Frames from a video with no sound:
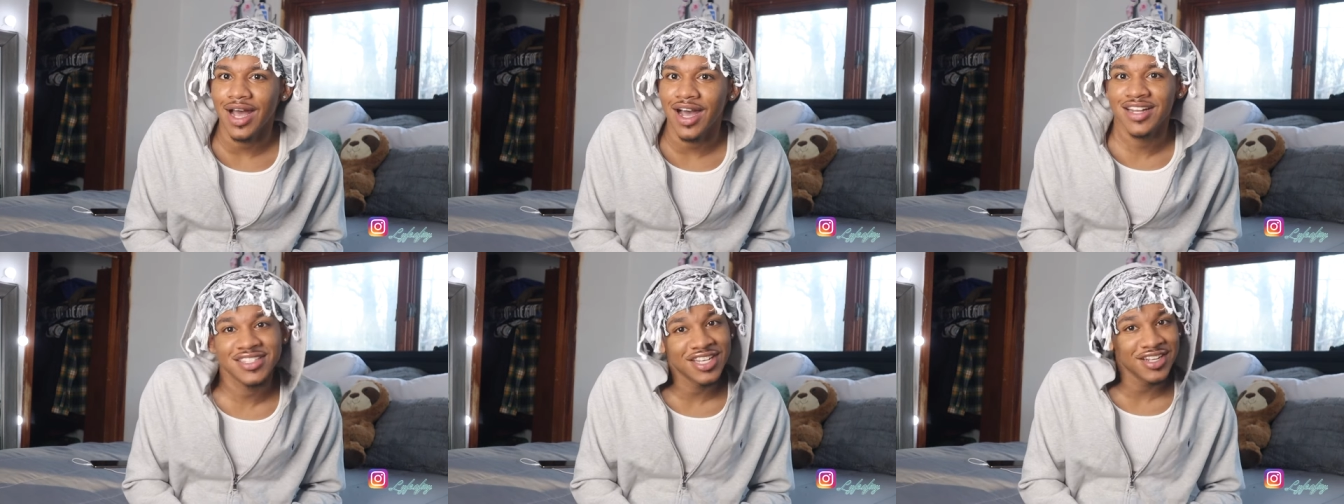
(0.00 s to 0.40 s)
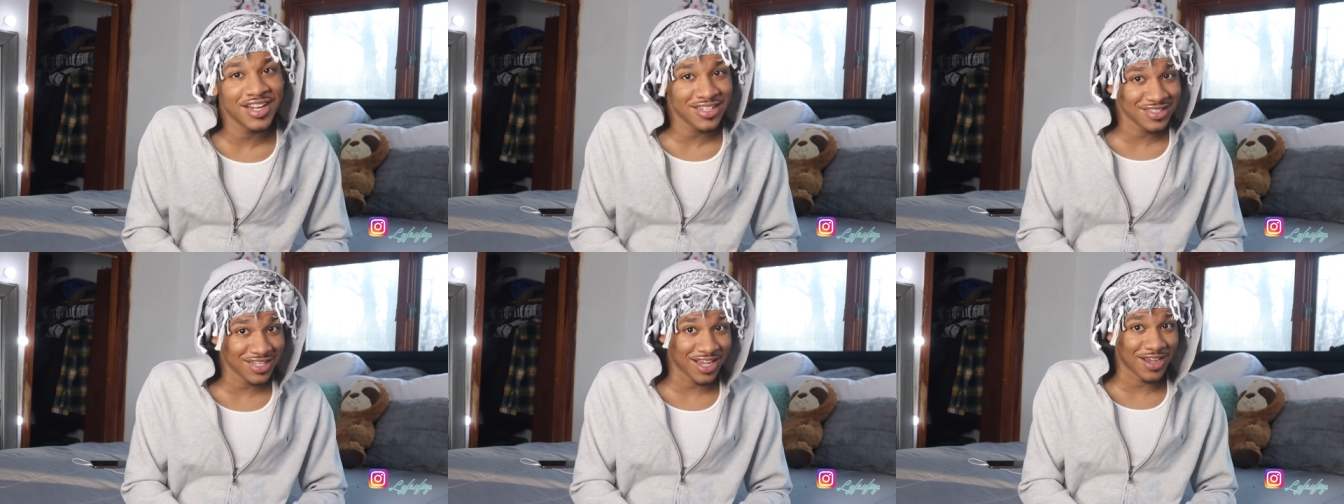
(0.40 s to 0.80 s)
until
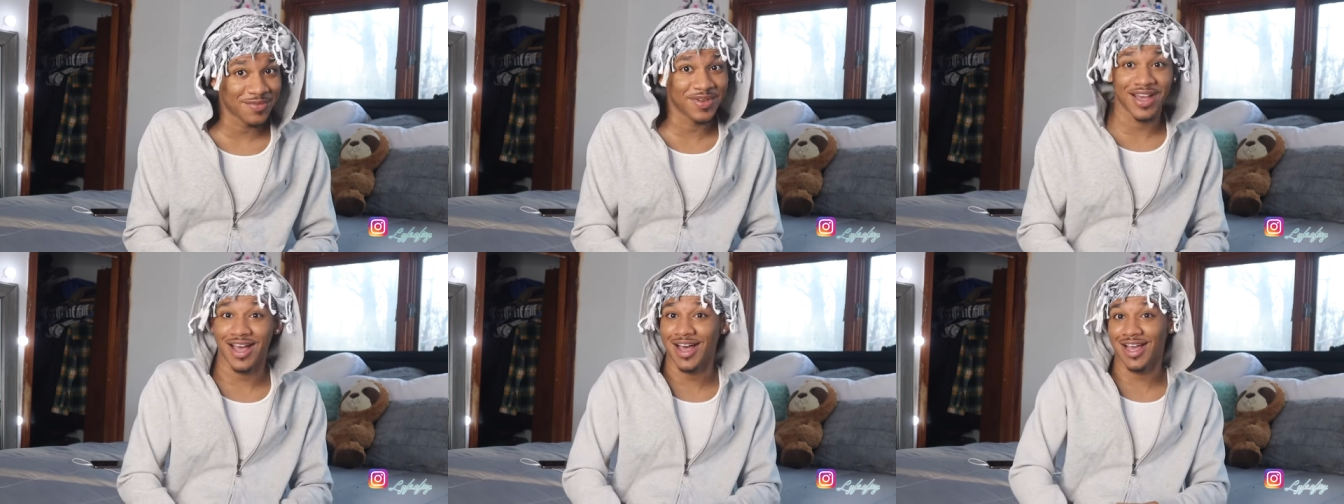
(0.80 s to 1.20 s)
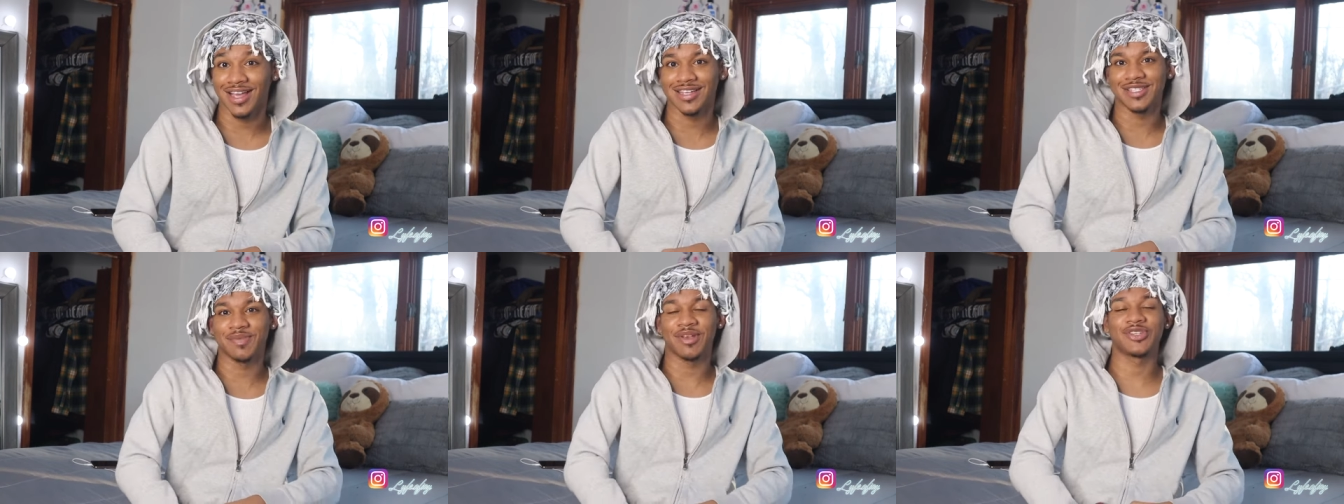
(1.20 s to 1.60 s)
next time,
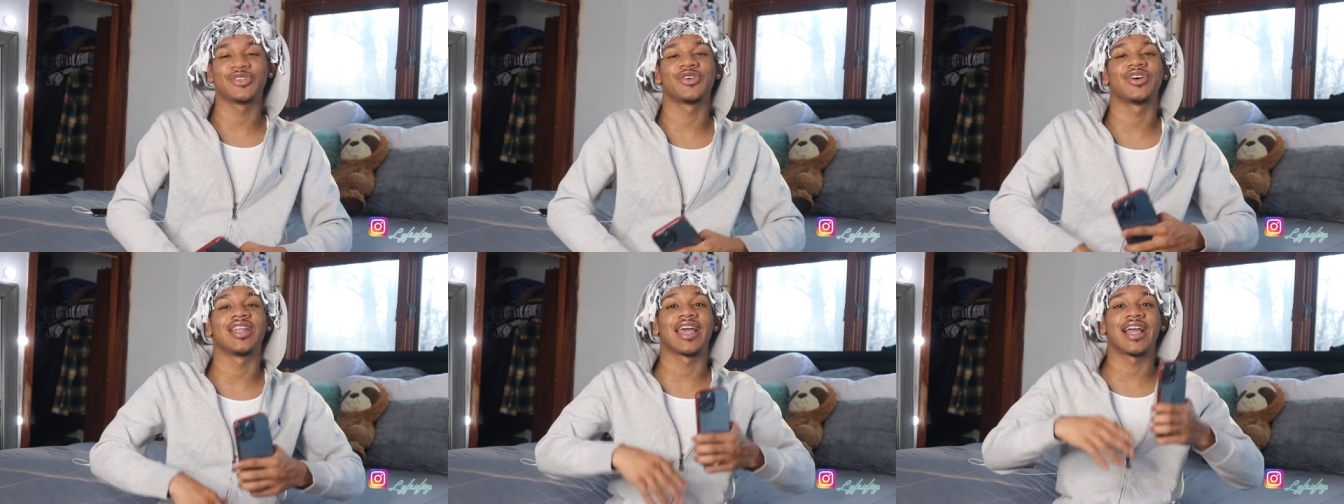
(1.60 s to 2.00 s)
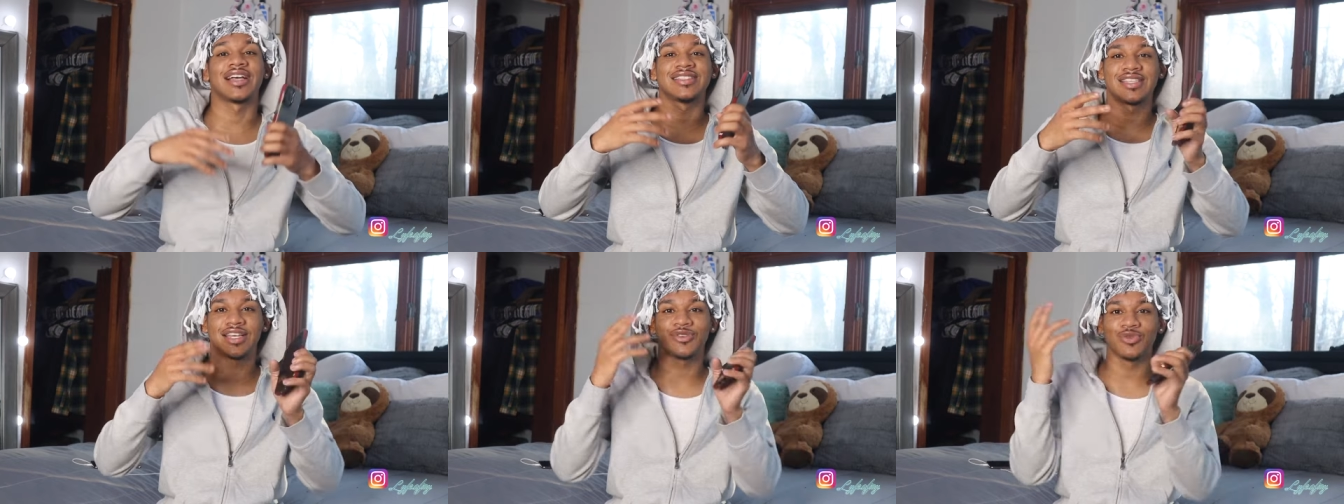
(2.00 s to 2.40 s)
guys, make sure, like I
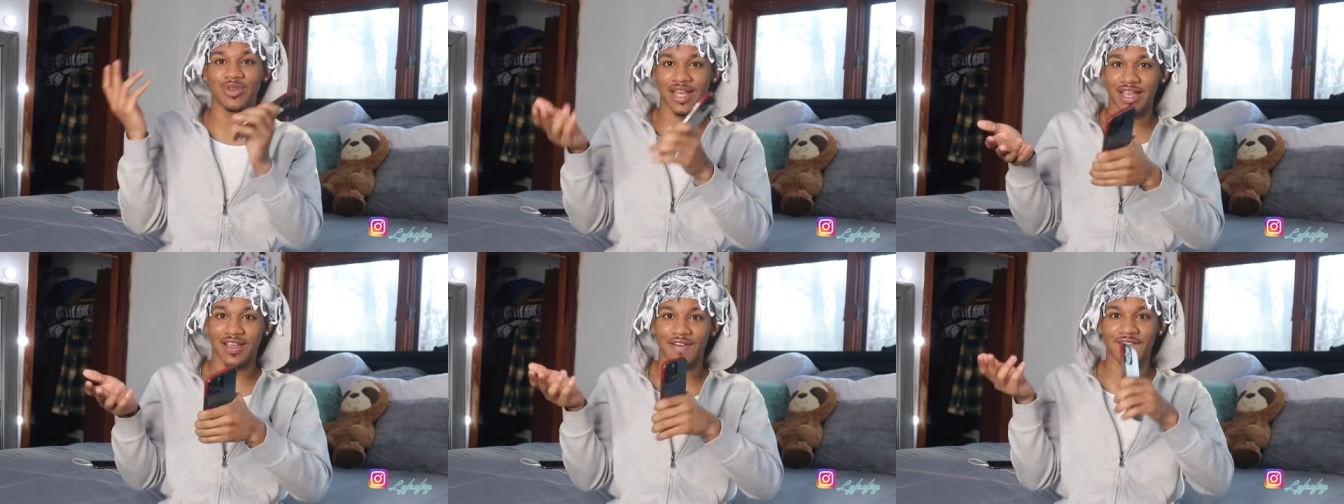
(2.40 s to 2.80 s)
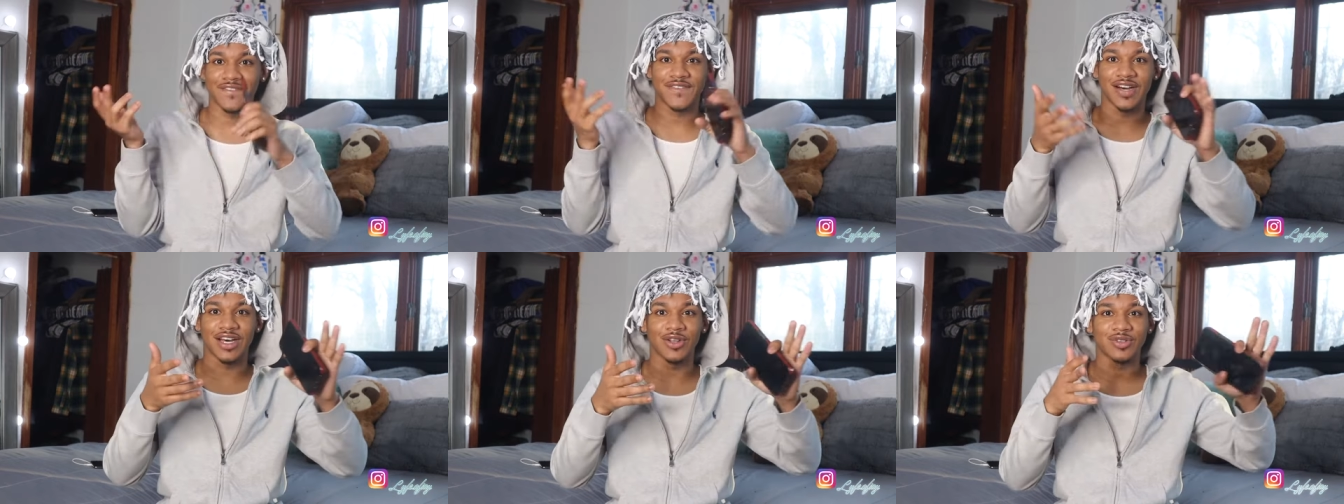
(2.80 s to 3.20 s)
said, you like,
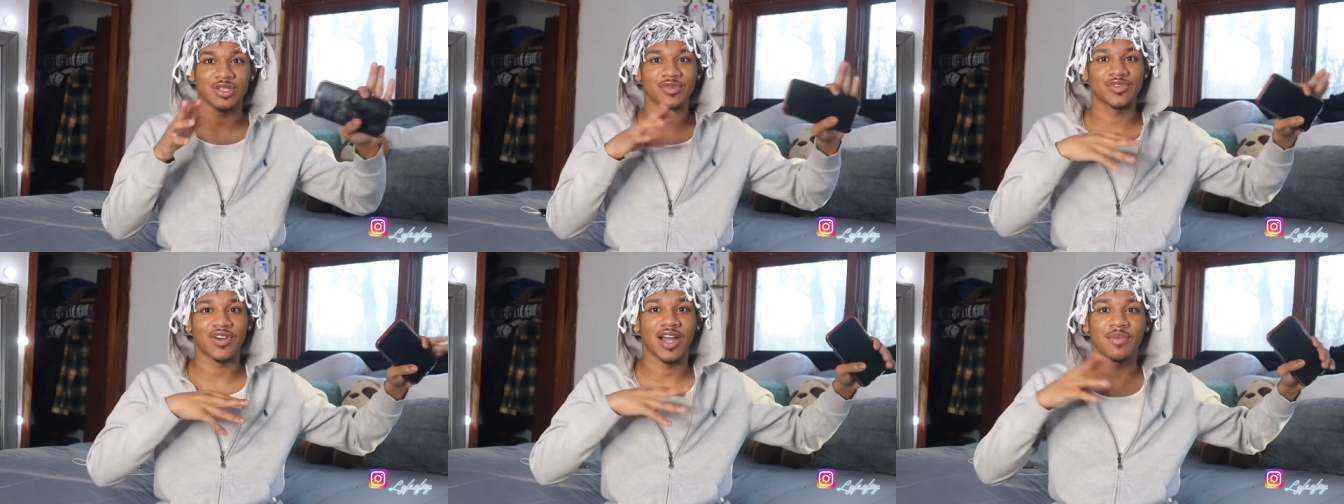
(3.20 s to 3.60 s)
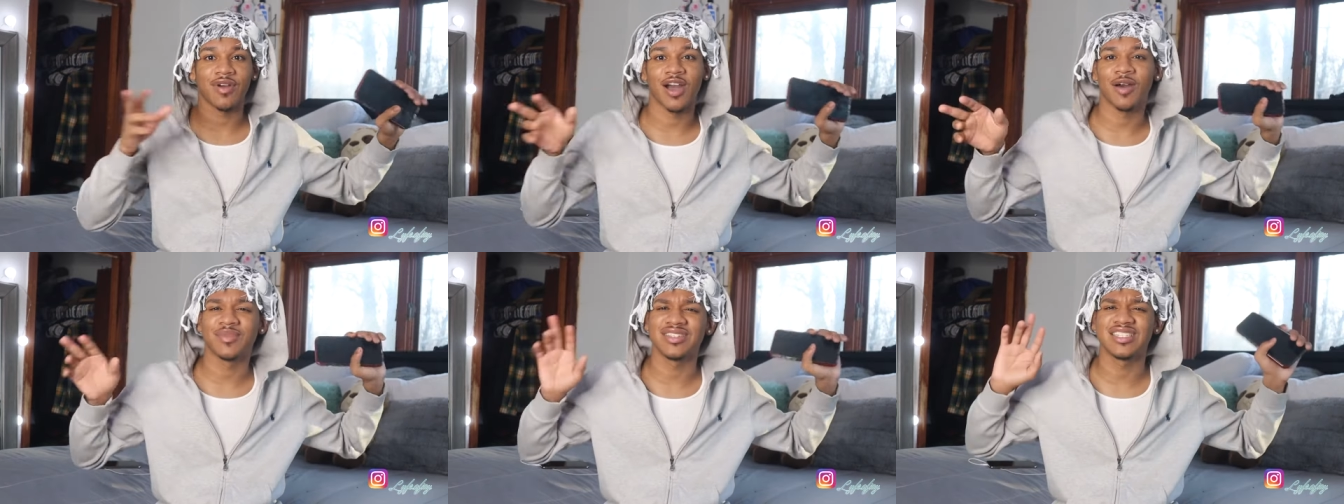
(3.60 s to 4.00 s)
follow, subscribe,
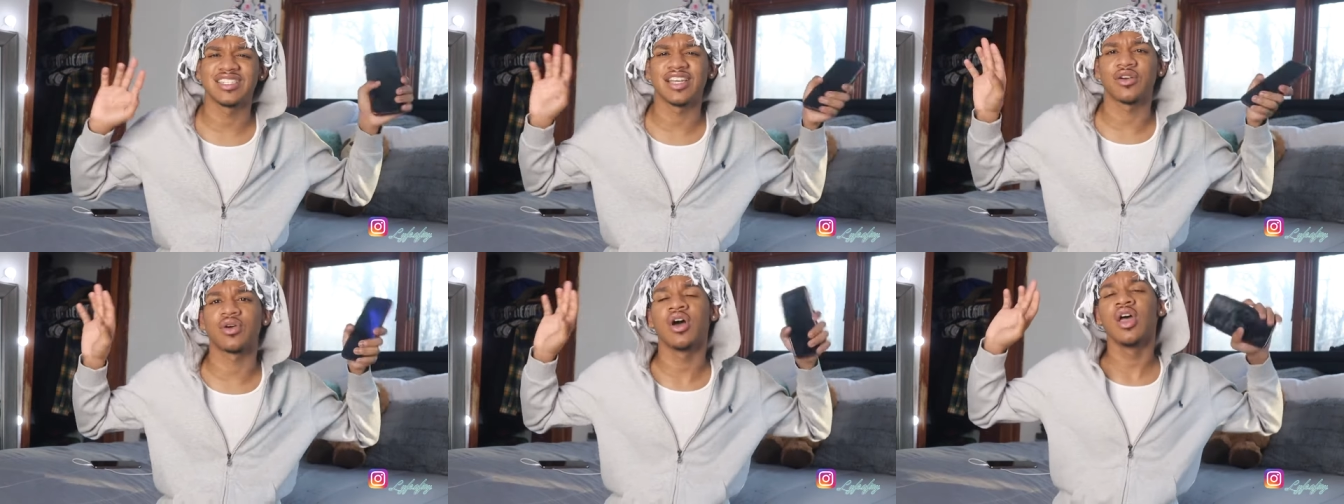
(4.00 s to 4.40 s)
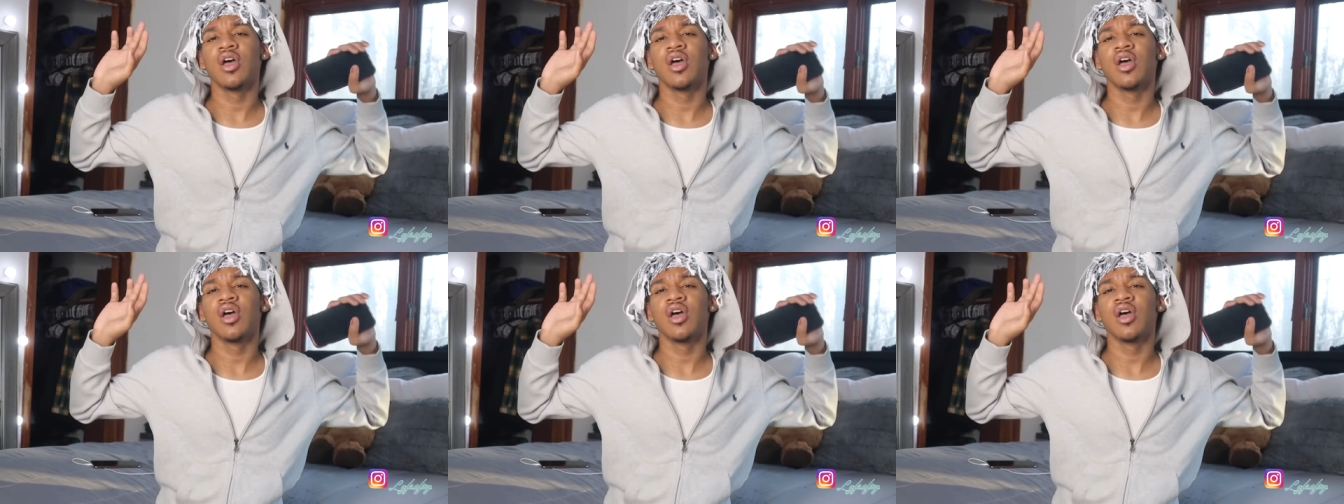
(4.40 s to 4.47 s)
comment, share,